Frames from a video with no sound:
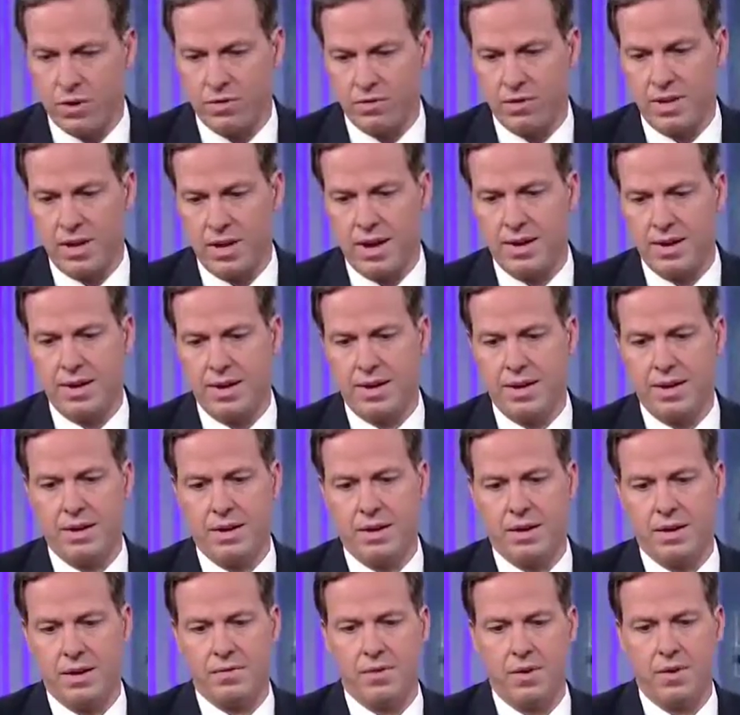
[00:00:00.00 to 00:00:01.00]
there's also the
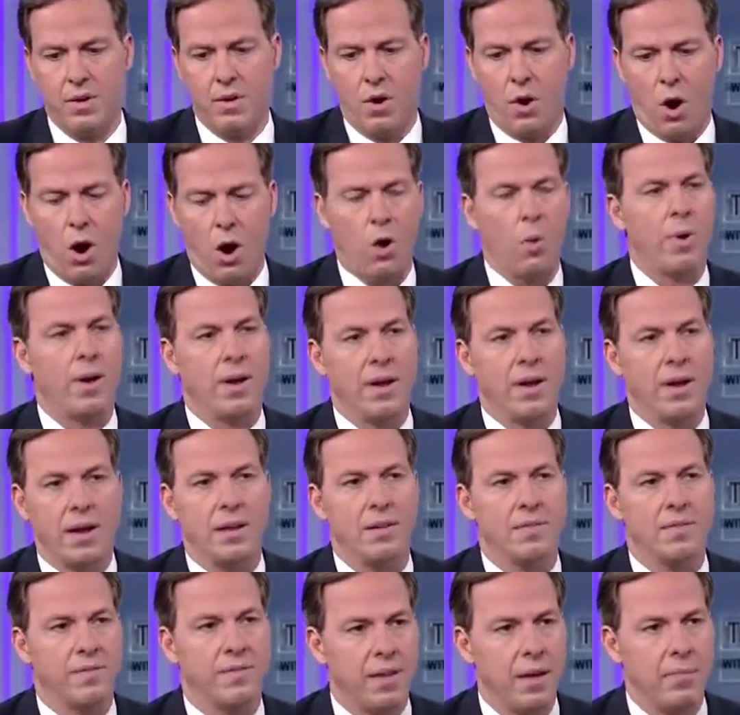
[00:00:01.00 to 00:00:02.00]
idea of, are we
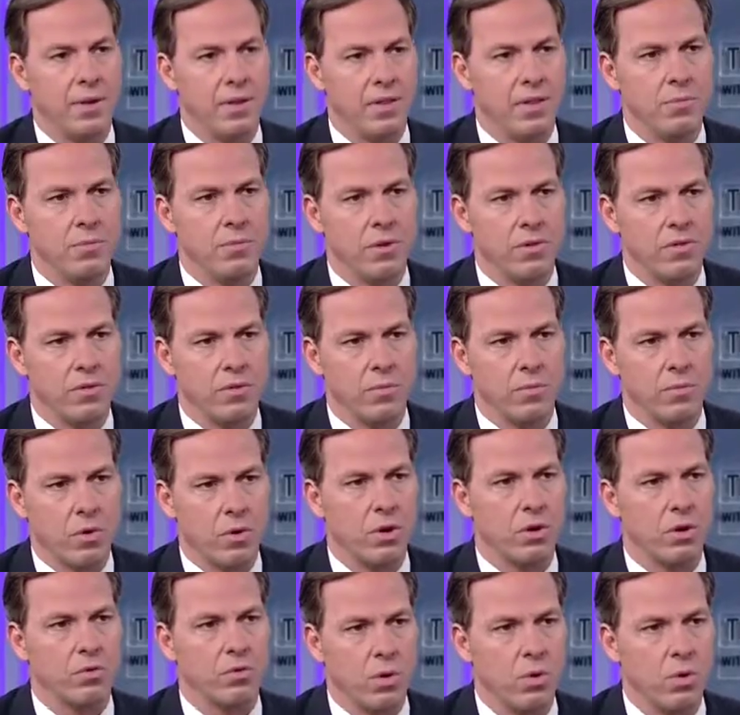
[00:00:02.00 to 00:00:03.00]
not inflaming the Muslim